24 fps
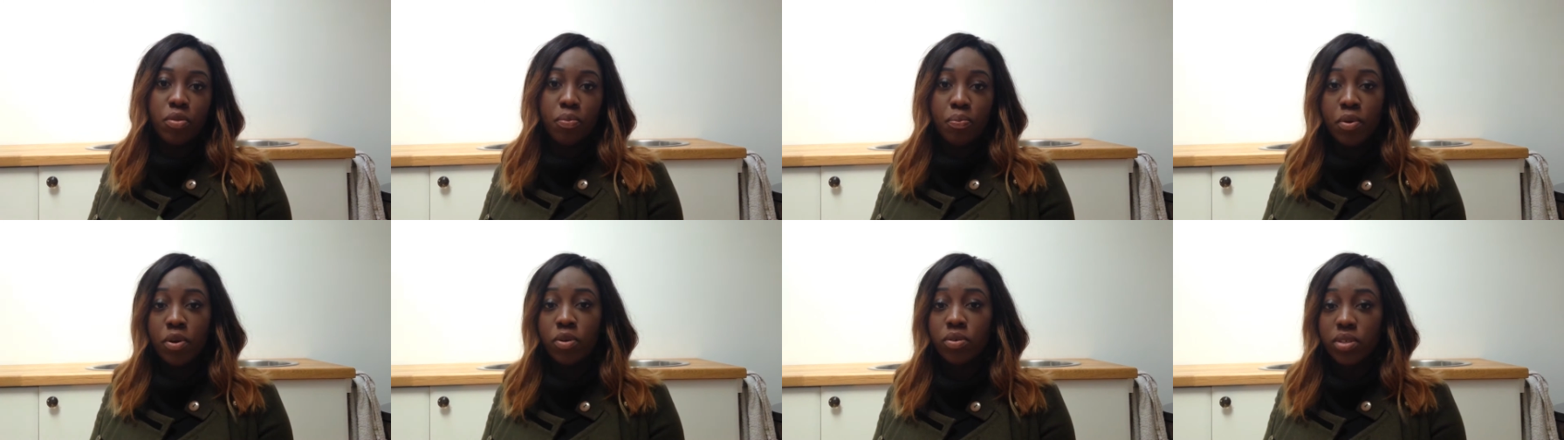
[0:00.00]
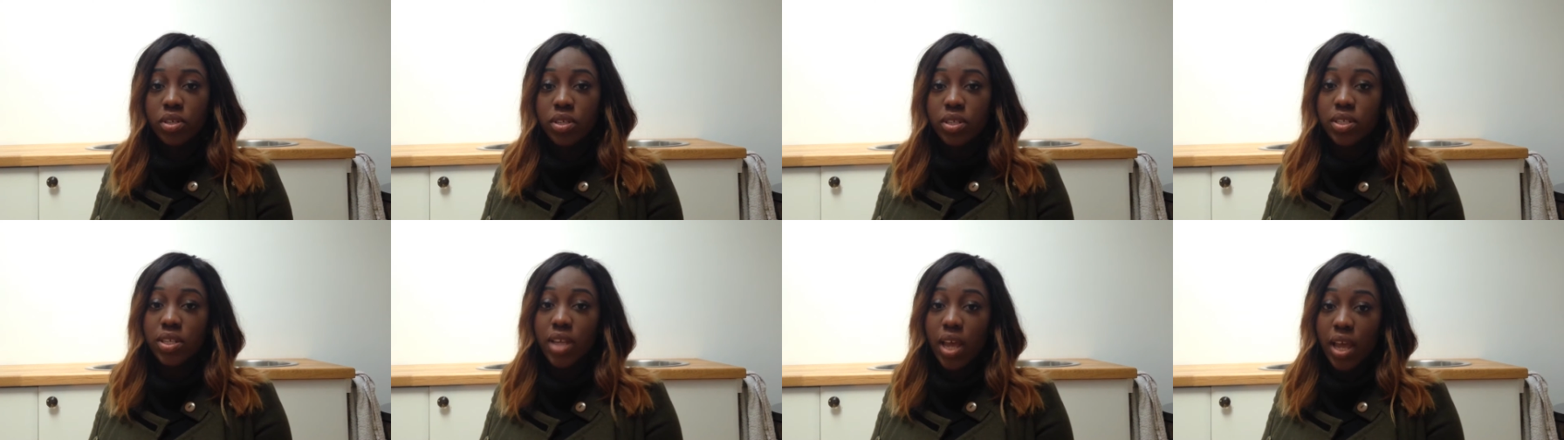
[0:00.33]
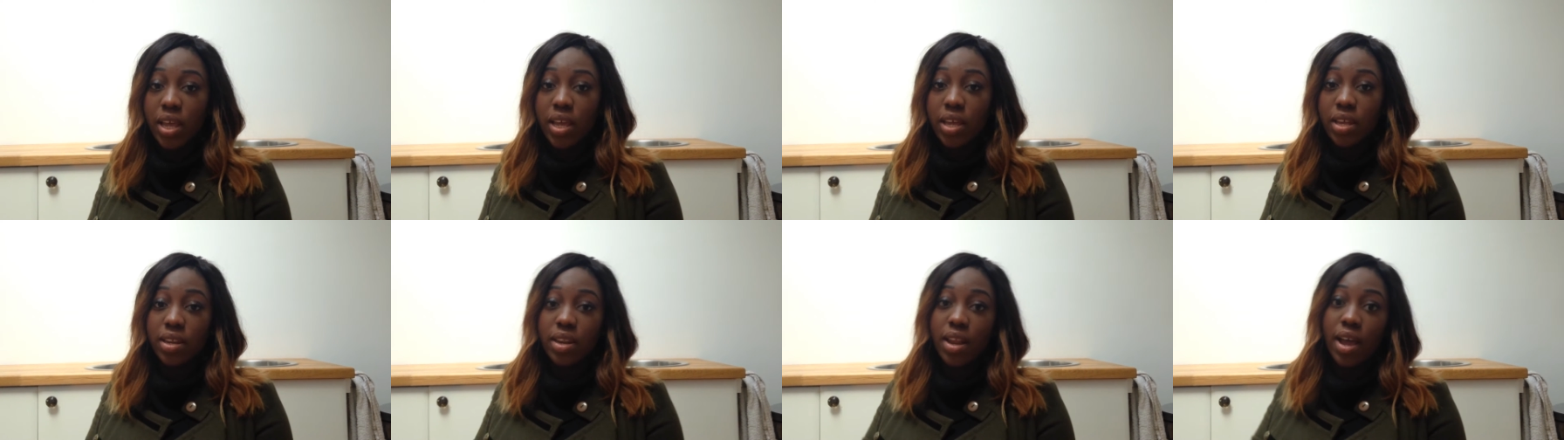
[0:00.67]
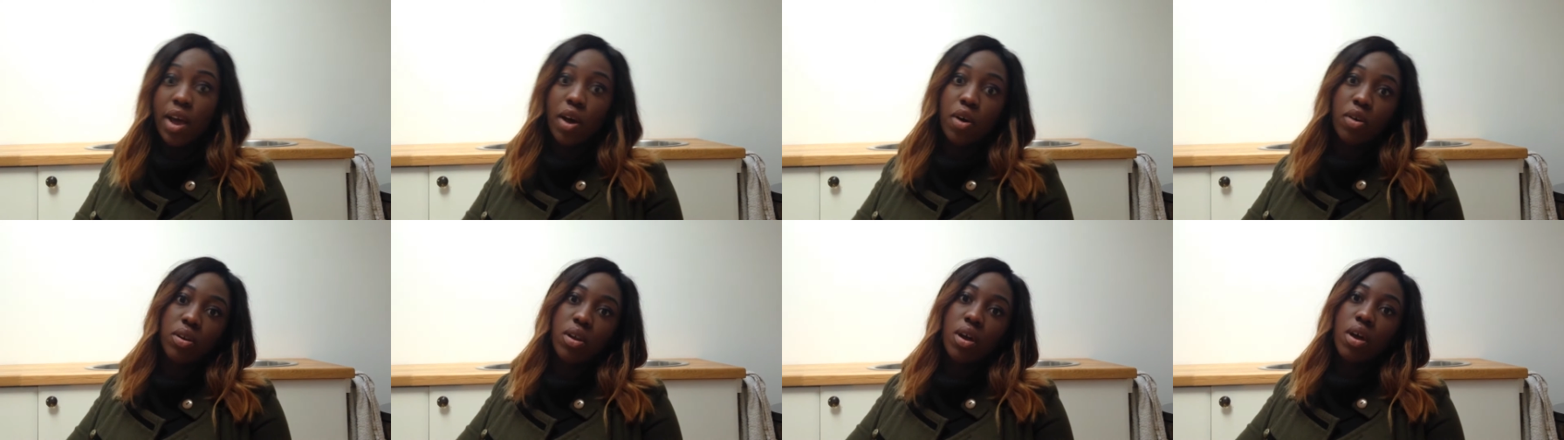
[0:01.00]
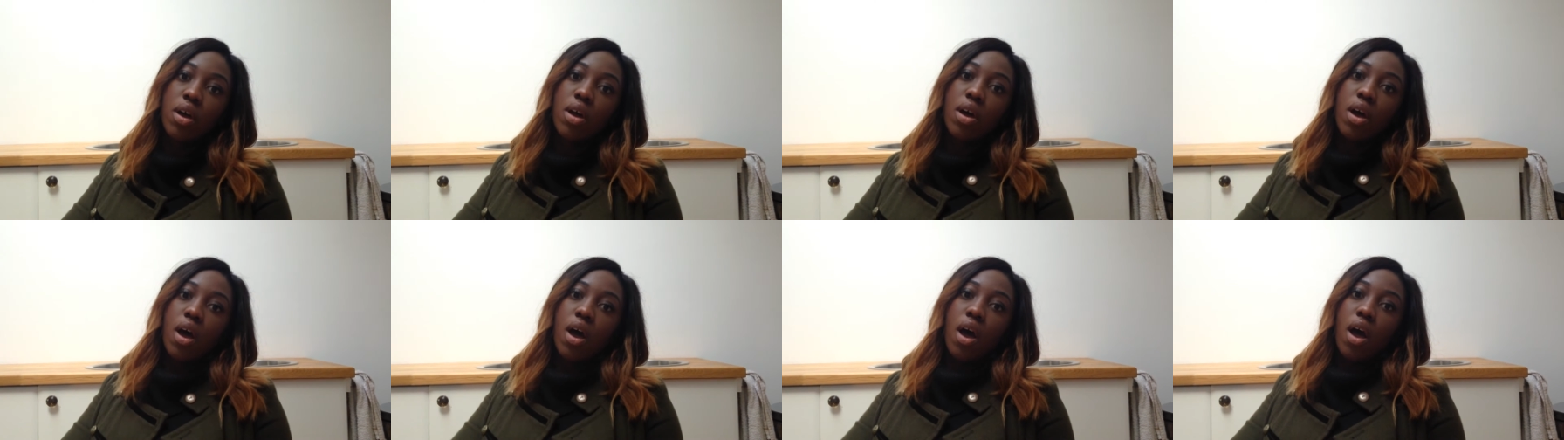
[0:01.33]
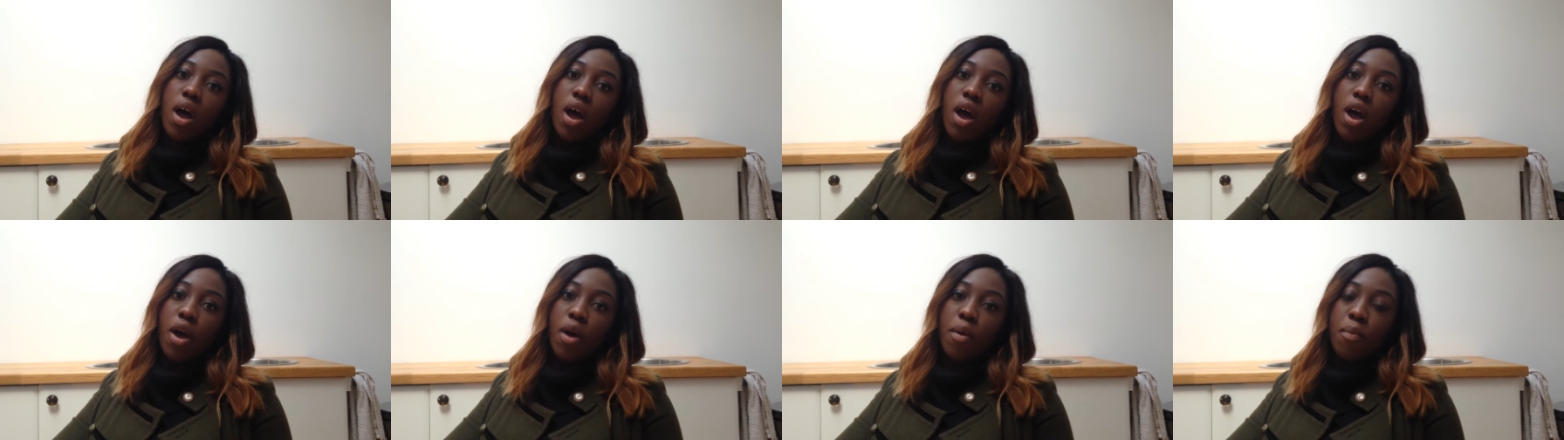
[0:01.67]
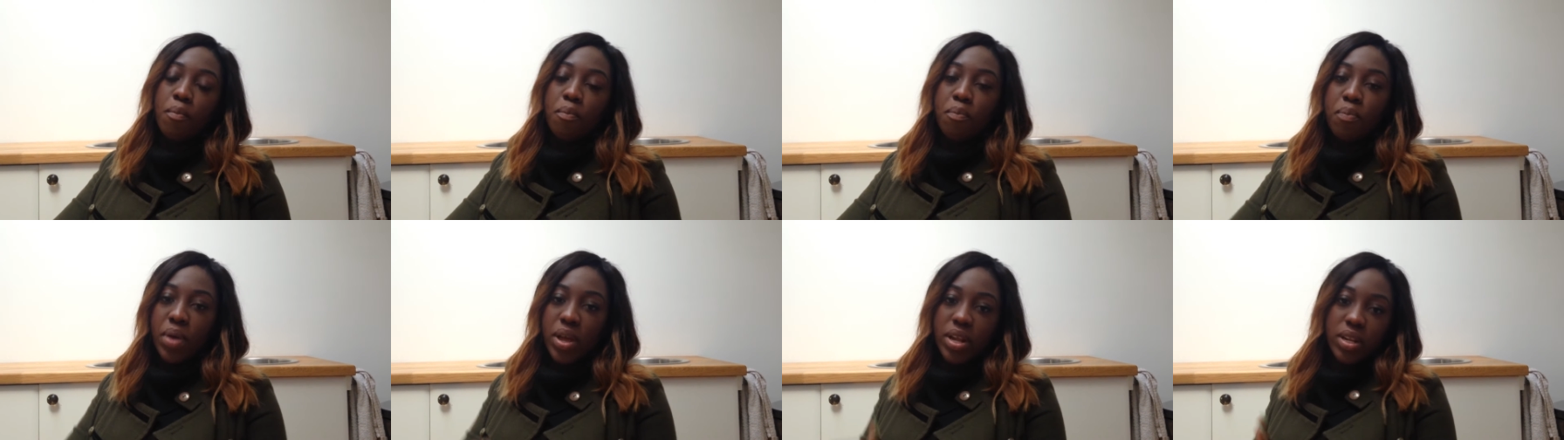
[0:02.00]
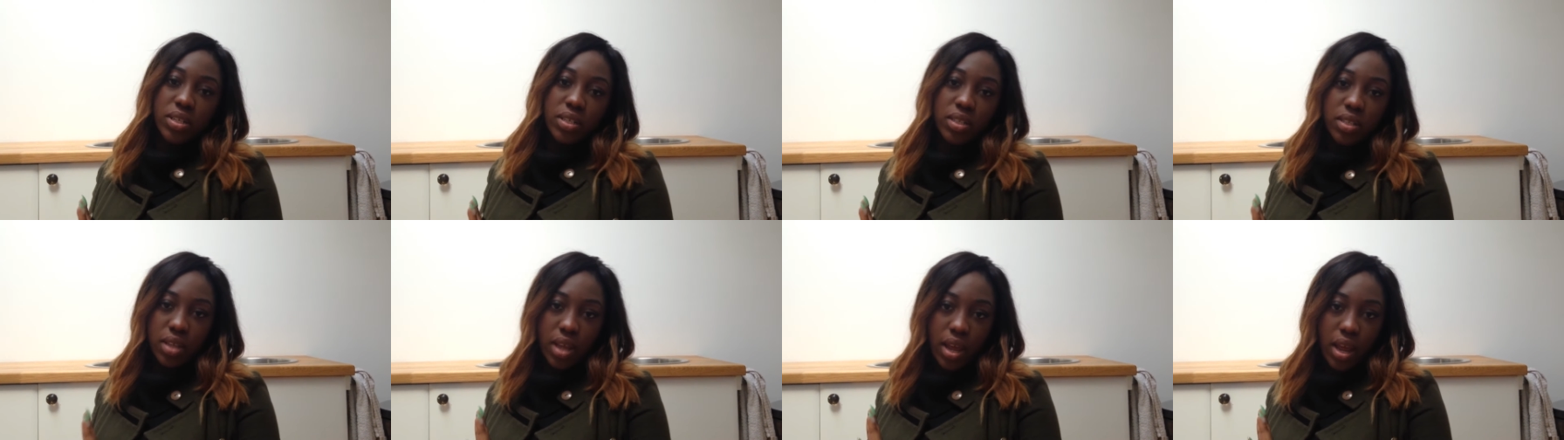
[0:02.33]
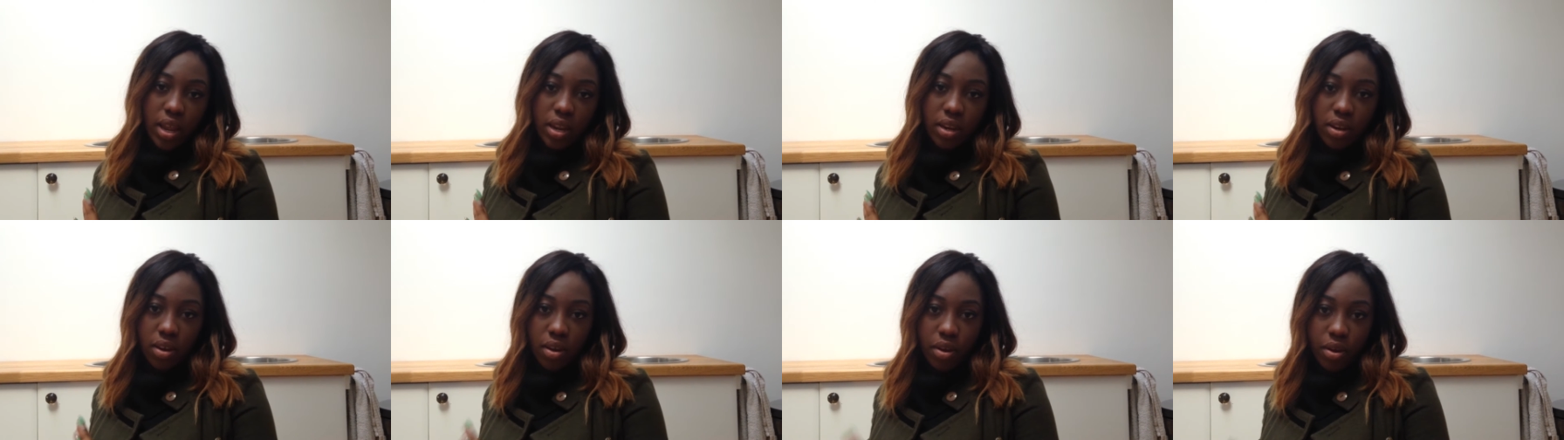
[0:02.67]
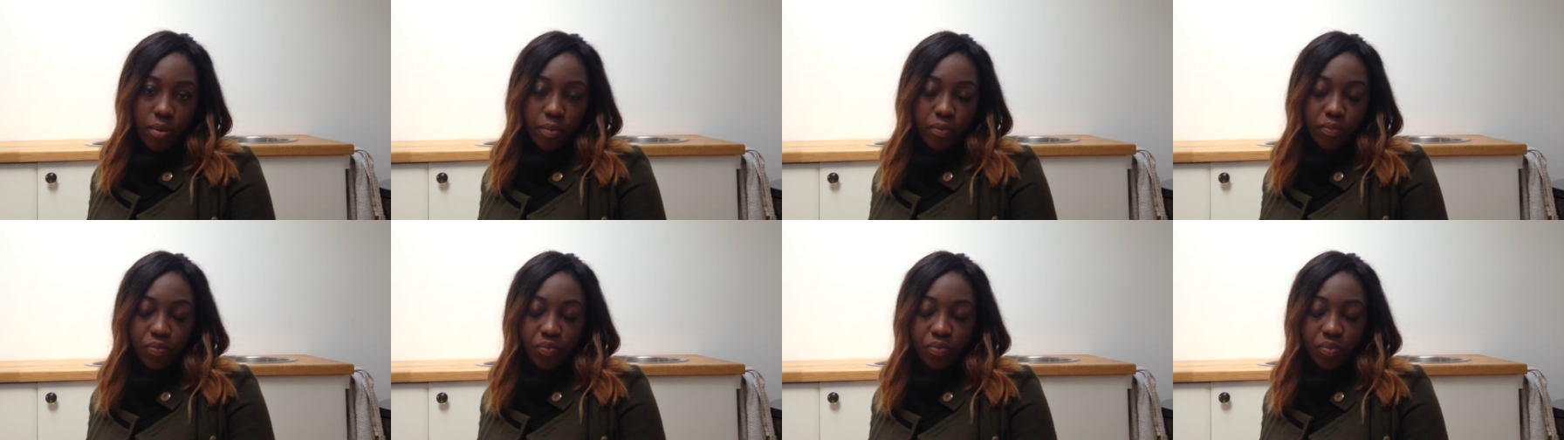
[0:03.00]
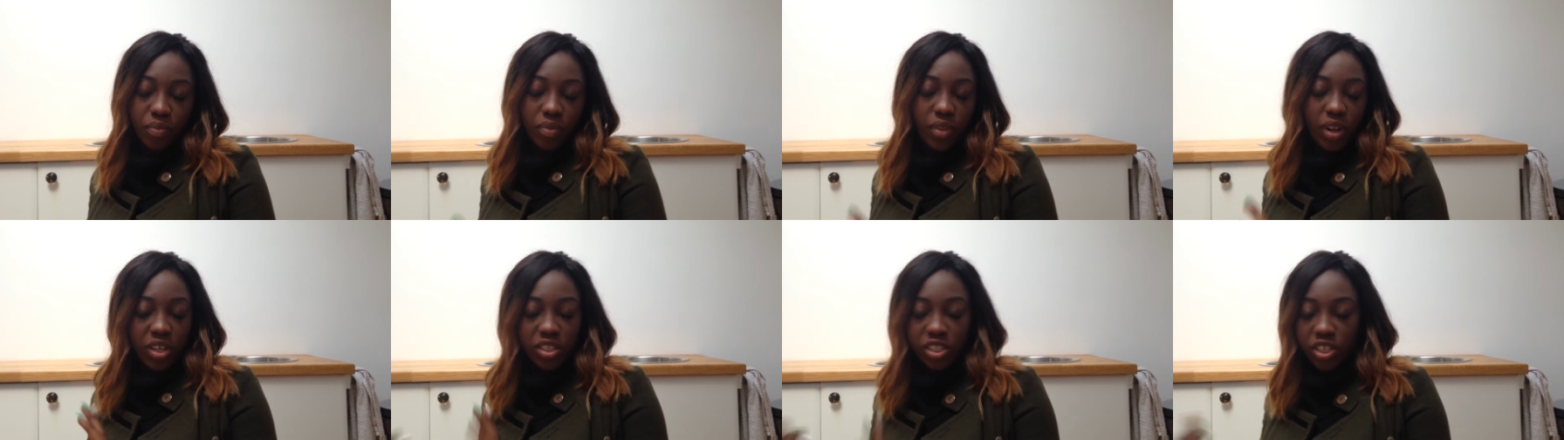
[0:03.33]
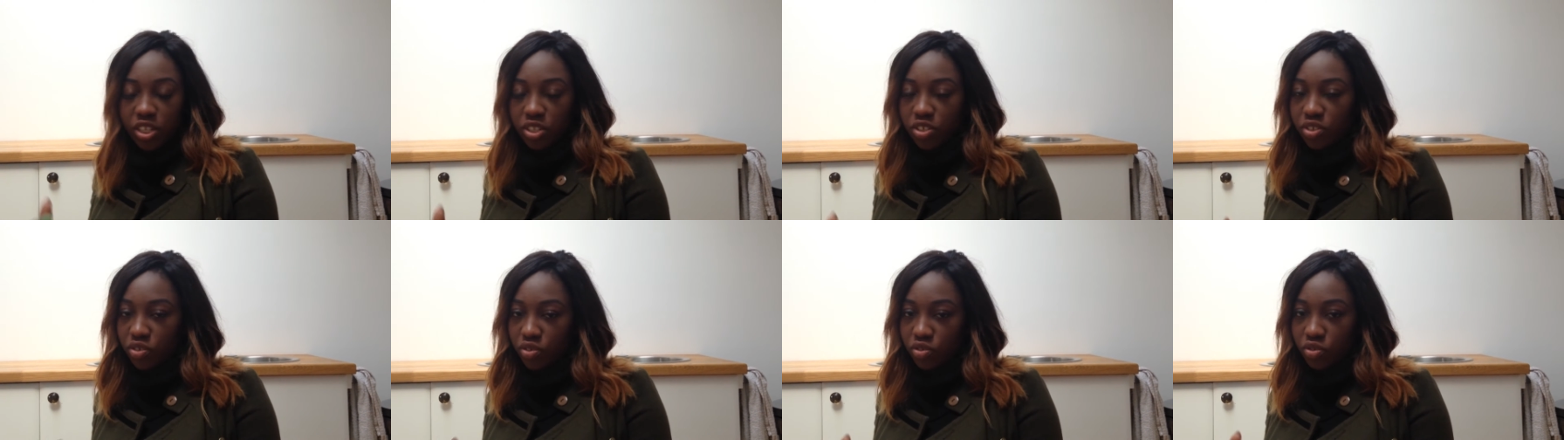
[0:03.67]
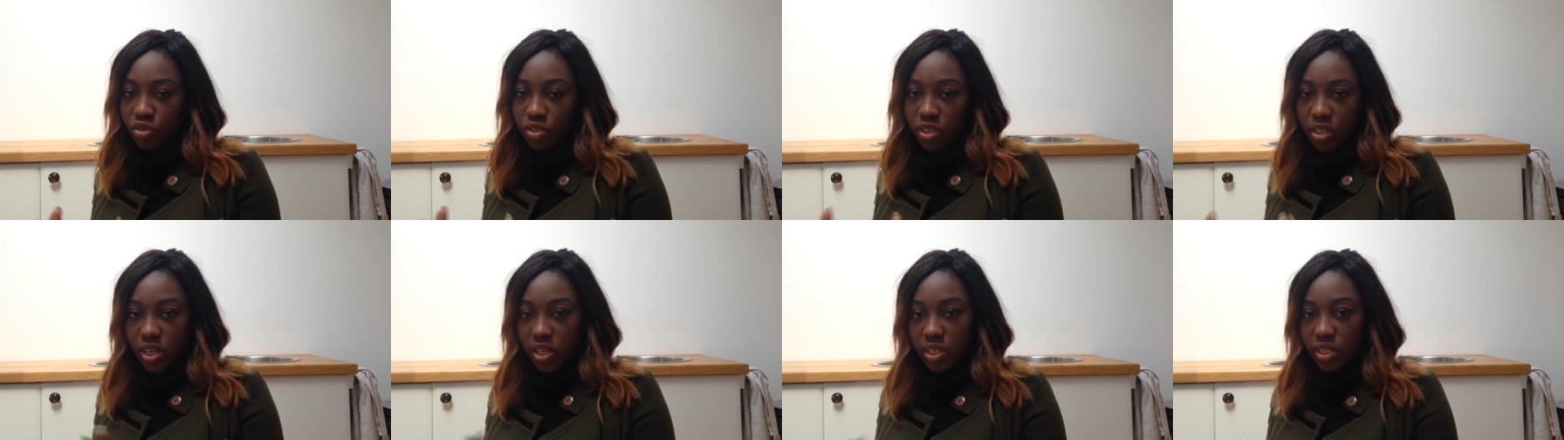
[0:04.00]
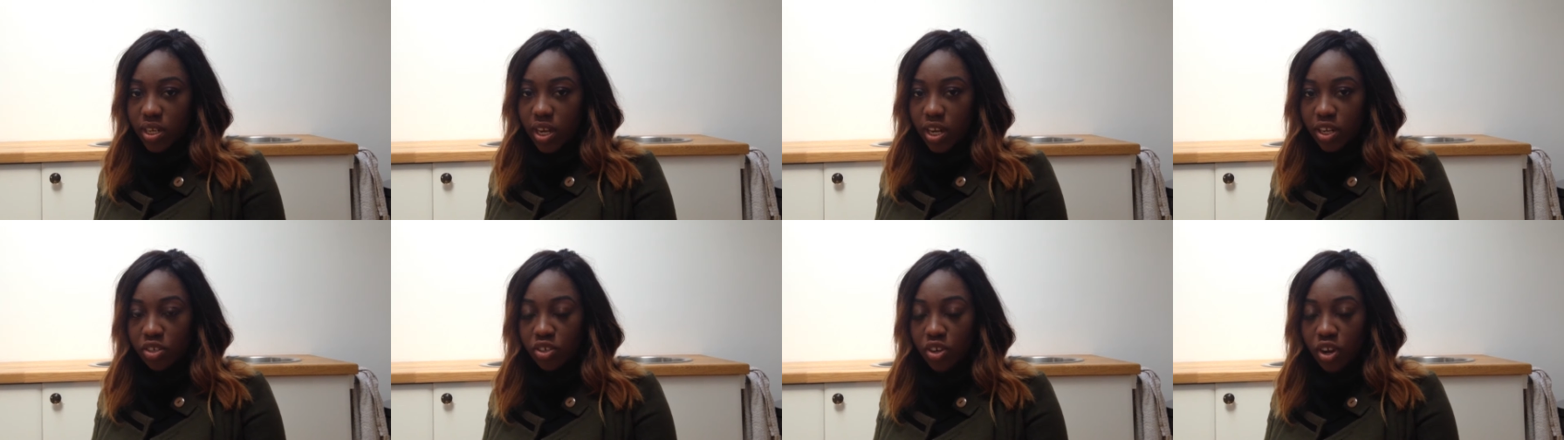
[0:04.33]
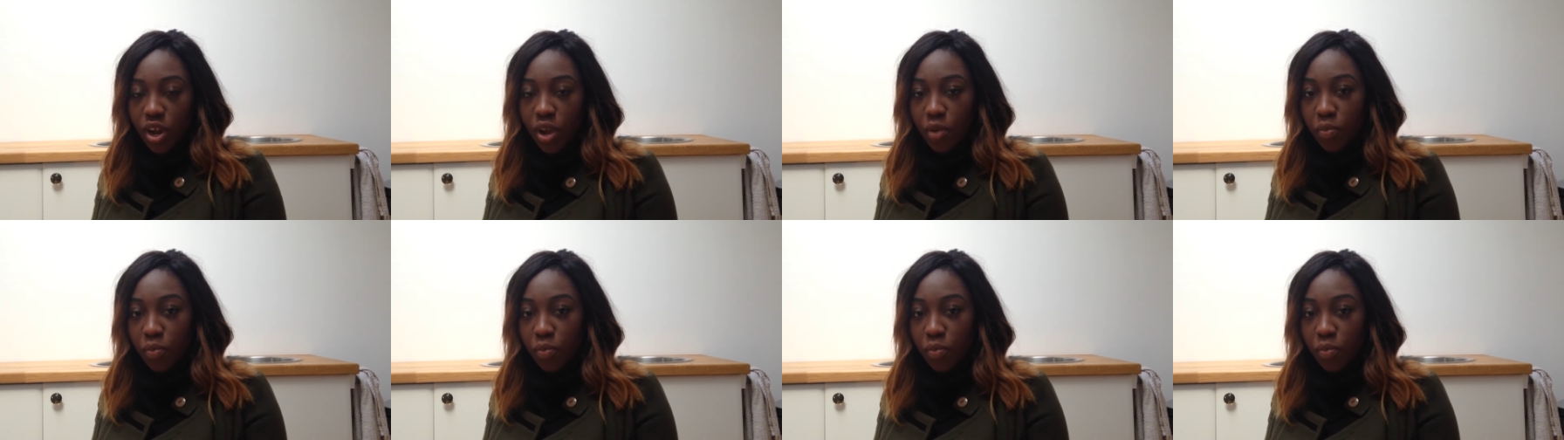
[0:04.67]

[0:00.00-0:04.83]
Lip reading: builders taking down beds and chest of drawers and etc.